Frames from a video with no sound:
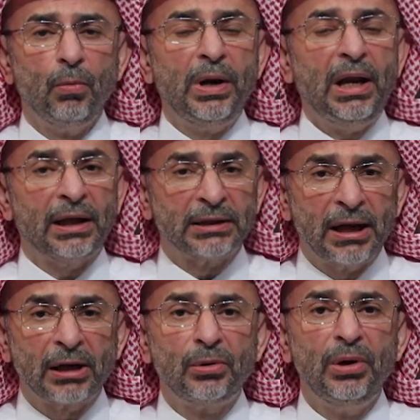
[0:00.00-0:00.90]
Among
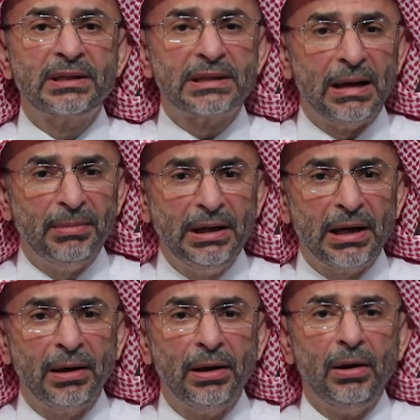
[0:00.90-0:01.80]
the most notable
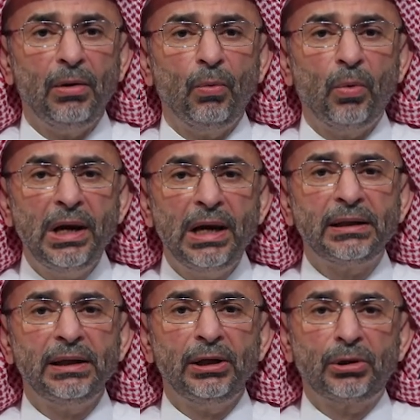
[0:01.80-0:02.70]
civilizations
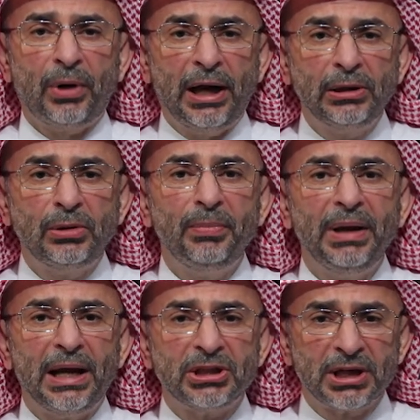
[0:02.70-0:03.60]
are the Chinese,
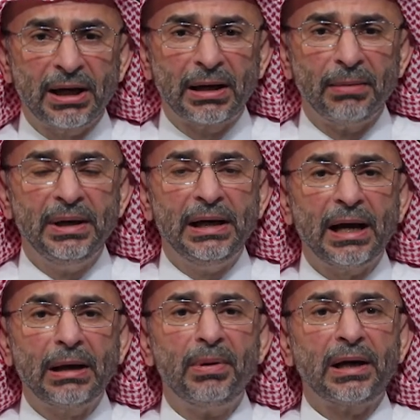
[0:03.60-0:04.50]

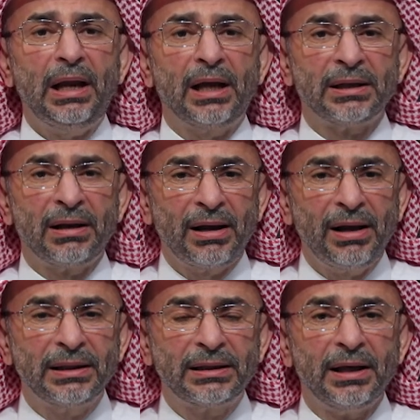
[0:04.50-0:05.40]
Egyptian,
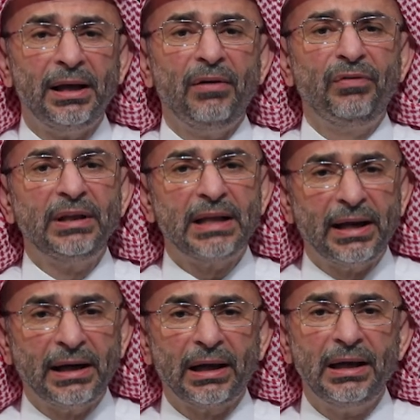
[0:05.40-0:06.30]
Babylonian,
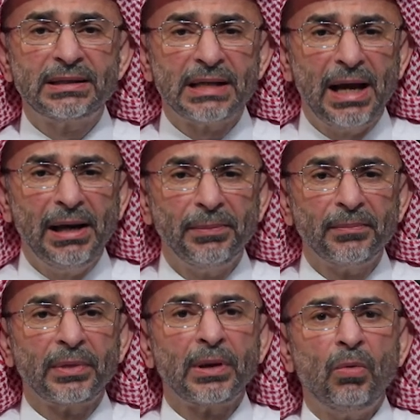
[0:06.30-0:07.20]
Roman,
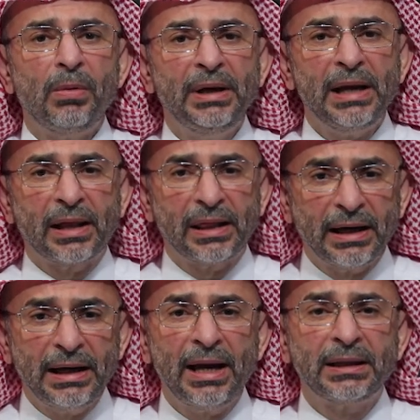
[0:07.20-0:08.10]
Persian, and
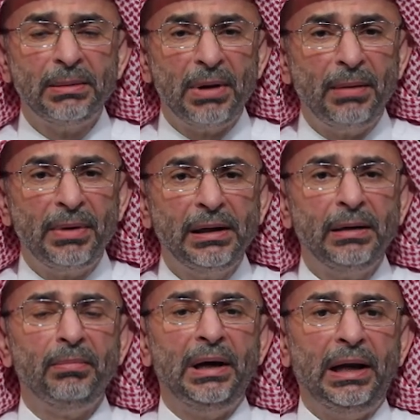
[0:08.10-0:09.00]
Islamic
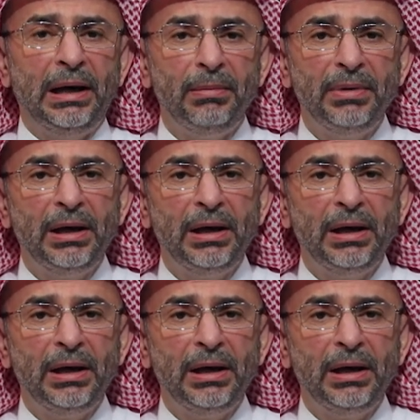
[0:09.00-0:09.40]
civilizations.